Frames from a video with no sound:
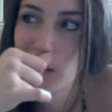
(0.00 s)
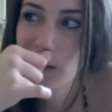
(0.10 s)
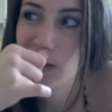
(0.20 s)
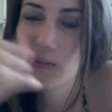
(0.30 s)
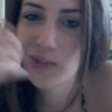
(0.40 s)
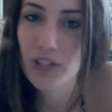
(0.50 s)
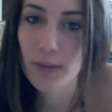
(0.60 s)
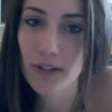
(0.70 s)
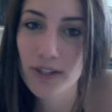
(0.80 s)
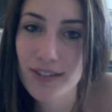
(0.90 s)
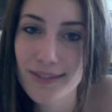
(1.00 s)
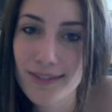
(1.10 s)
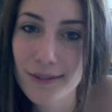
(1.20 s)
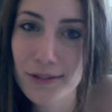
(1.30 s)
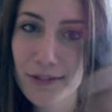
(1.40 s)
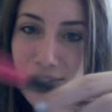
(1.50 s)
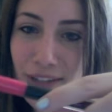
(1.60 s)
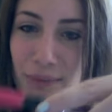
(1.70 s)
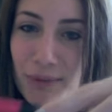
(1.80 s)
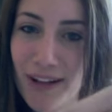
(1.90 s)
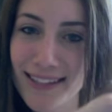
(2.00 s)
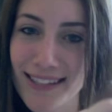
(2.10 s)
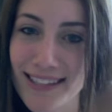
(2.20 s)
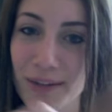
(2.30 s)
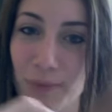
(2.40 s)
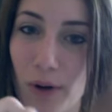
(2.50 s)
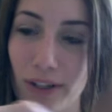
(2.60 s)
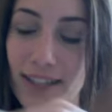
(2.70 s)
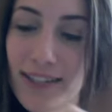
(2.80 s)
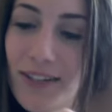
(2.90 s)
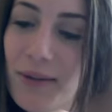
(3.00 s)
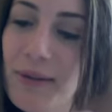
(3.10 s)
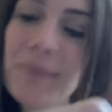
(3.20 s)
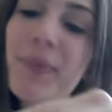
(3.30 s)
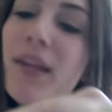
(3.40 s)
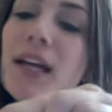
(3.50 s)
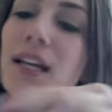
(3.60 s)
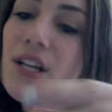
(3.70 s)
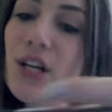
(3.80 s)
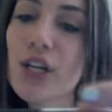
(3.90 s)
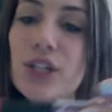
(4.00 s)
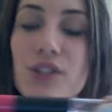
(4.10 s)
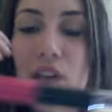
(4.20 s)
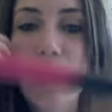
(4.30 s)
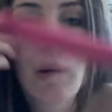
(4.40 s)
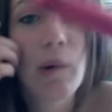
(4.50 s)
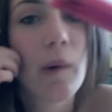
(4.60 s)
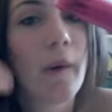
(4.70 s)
you know, Starburst lip glosses at Walgreens. You know what I mean? So